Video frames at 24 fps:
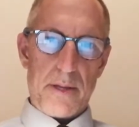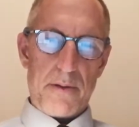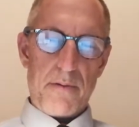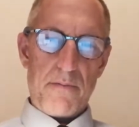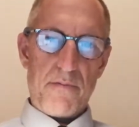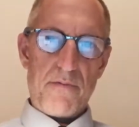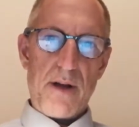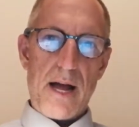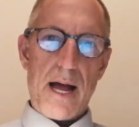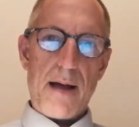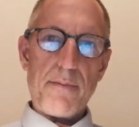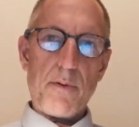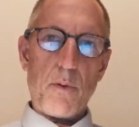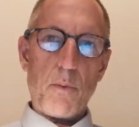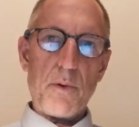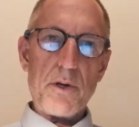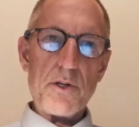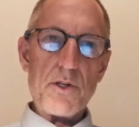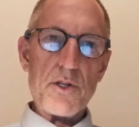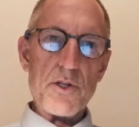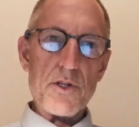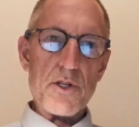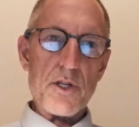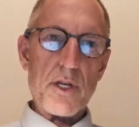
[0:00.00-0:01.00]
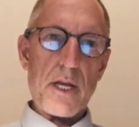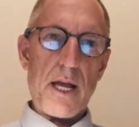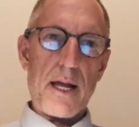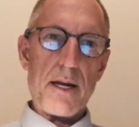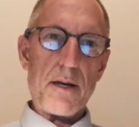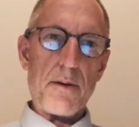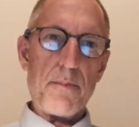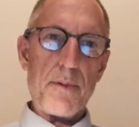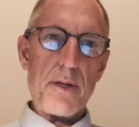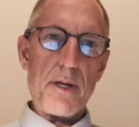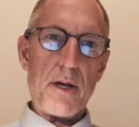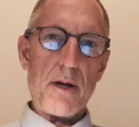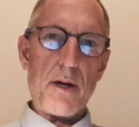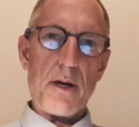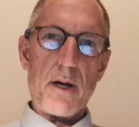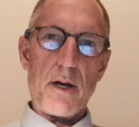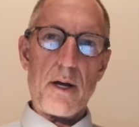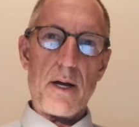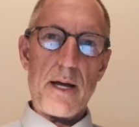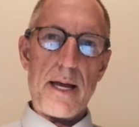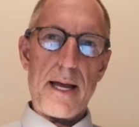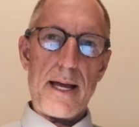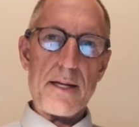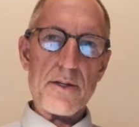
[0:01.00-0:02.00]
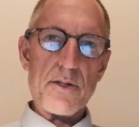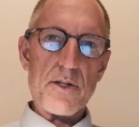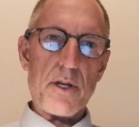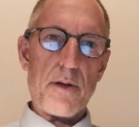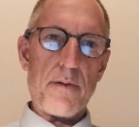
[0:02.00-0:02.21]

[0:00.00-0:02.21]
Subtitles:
5 of which has got to be as